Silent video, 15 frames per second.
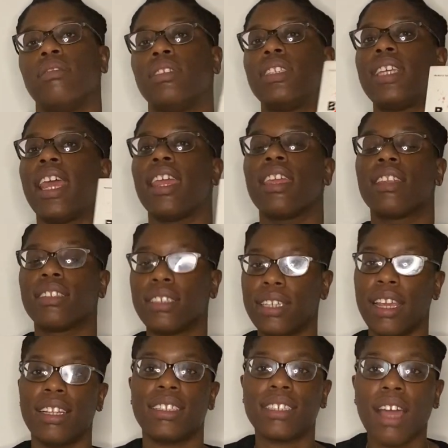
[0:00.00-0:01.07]
take
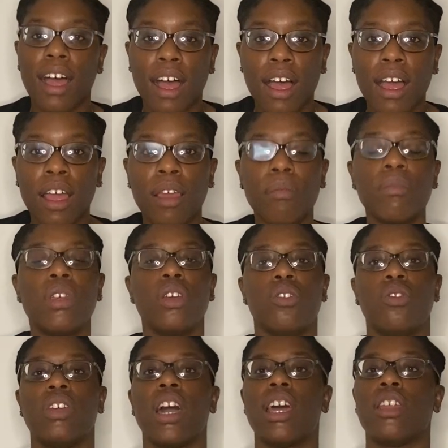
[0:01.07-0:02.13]
time.
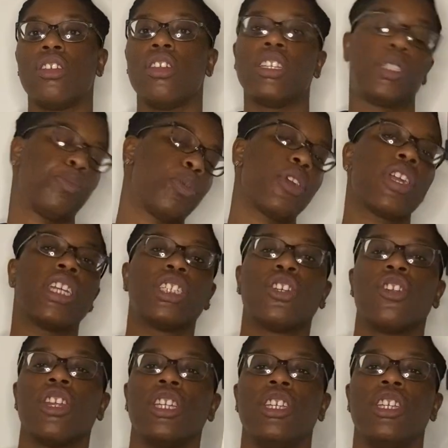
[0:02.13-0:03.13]
Your spirit is going to